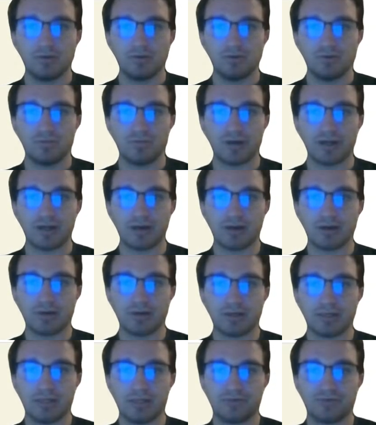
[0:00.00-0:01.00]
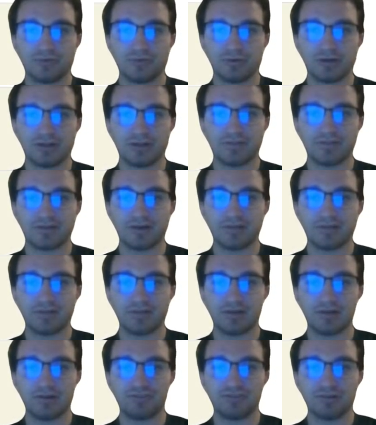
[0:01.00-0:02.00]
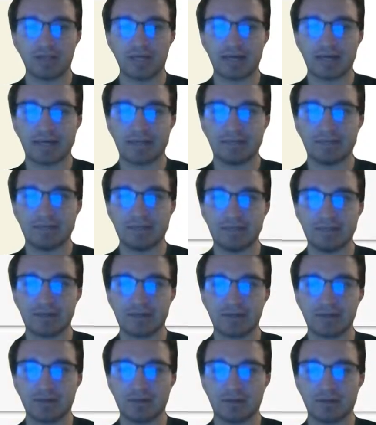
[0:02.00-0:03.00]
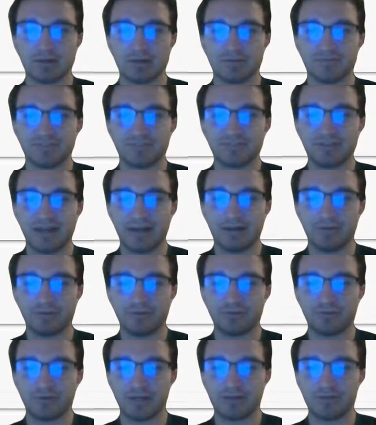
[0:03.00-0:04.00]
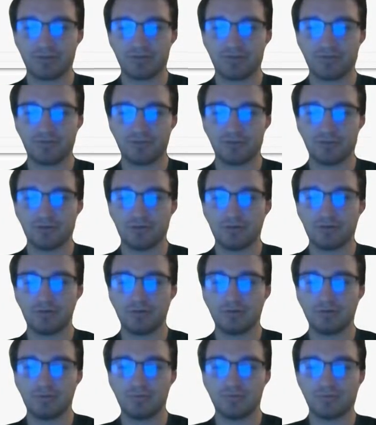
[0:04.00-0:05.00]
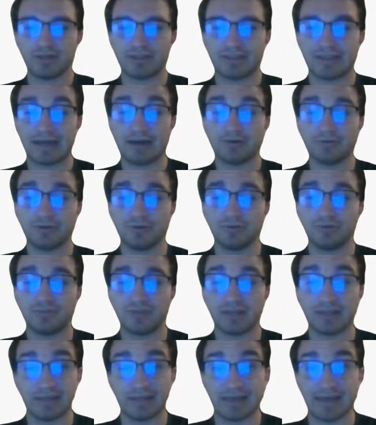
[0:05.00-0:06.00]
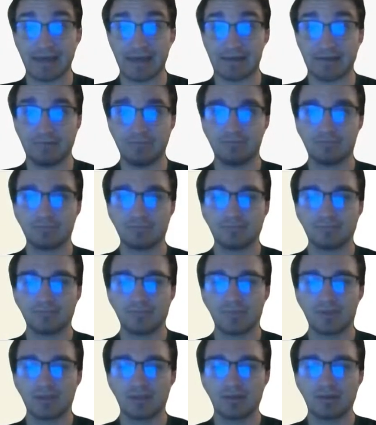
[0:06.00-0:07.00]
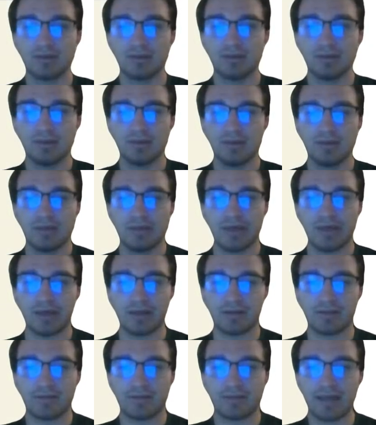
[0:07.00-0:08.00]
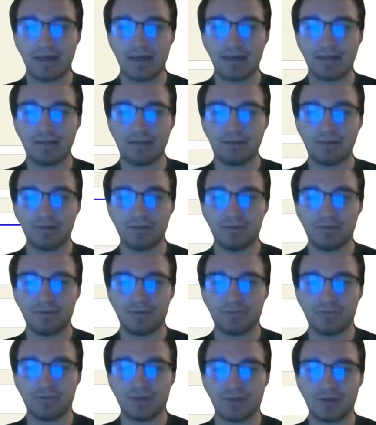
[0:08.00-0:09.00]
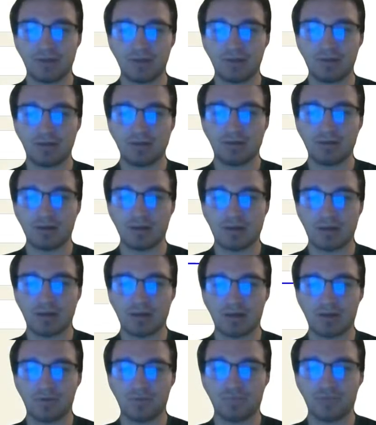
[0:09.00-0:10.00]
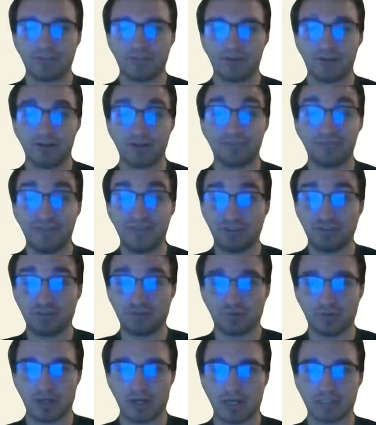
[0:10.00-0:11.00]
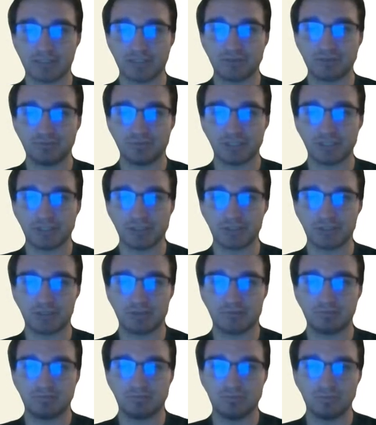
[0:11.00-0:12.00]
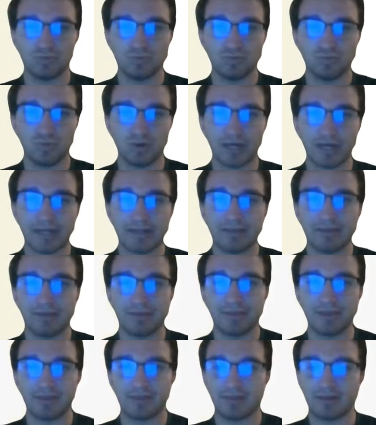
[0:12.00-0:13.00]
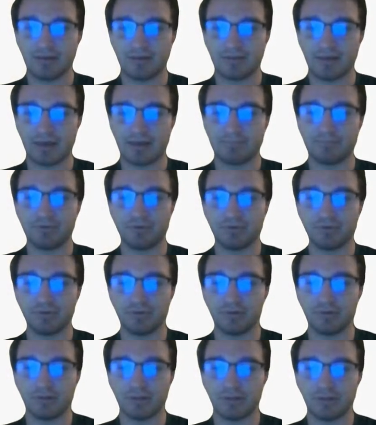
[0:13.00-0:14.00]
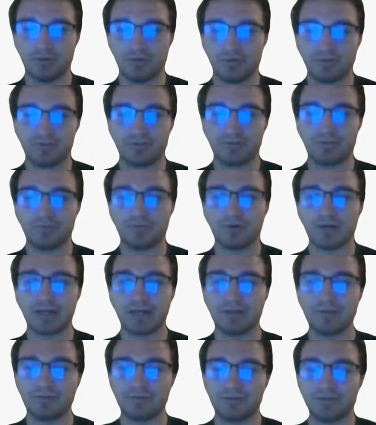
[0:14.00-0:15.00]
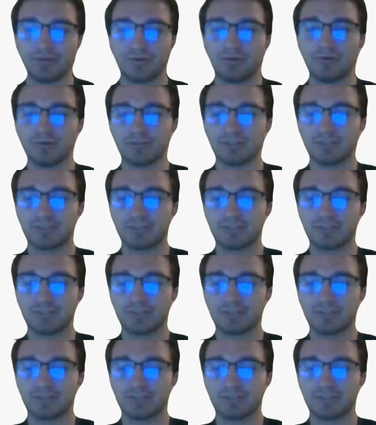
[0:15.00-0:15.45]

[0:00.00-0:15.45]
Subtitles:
where he sort of discussed the initial idea of style transfer without using a GAN, and instead using what's called feature loss, which is what this example uses and what I used in the course.